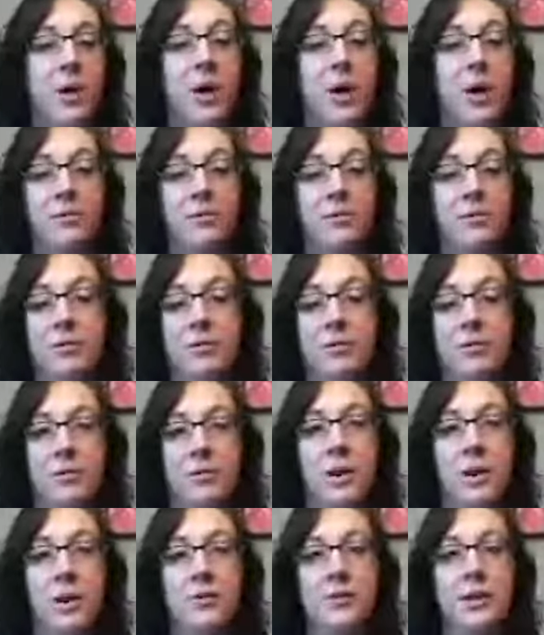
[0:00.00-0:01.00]
all of
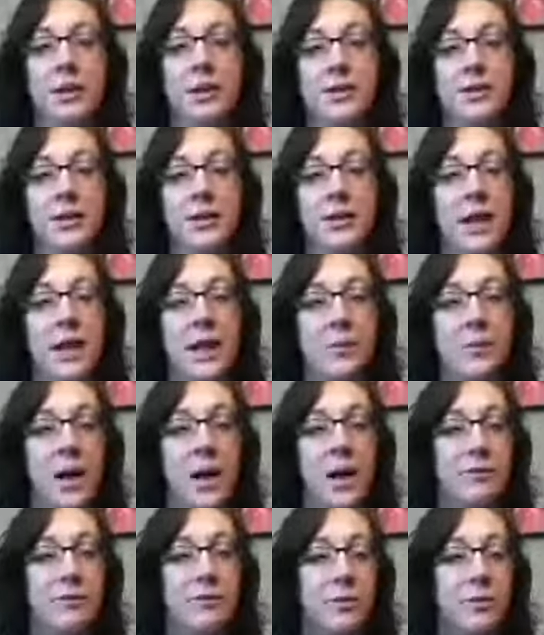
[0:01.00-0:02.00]
those around us, and
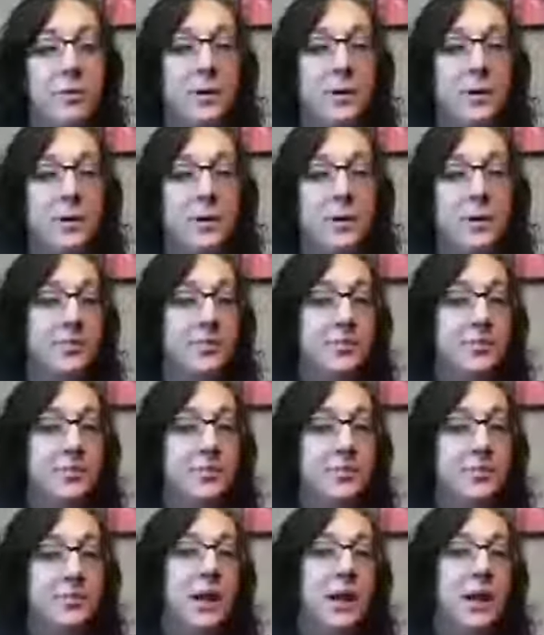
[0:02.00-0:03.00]
help everyone
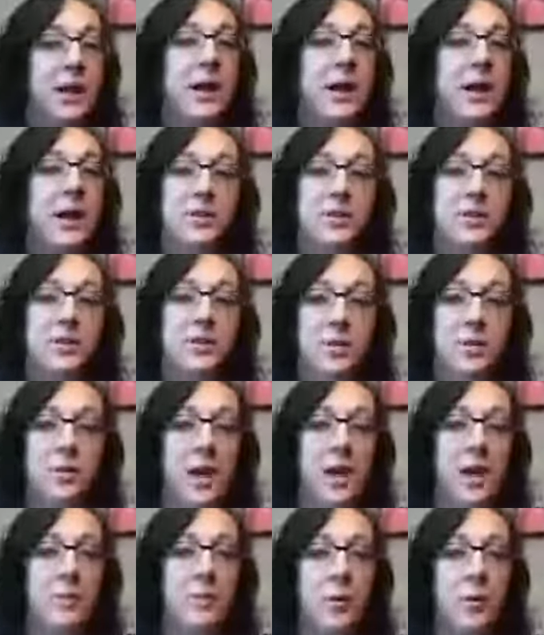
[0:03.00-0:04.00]
to
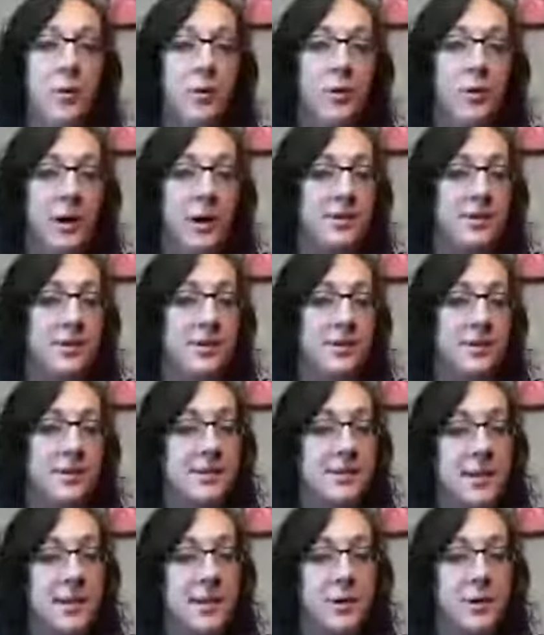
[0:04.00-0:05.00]
create more of a
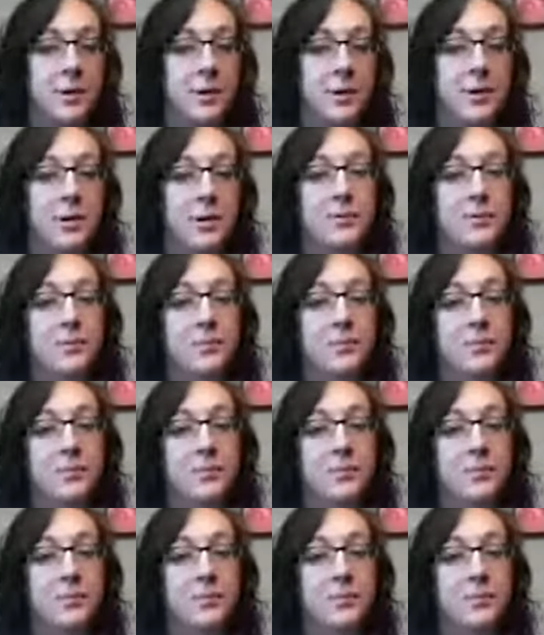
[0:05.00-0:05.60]
sustainable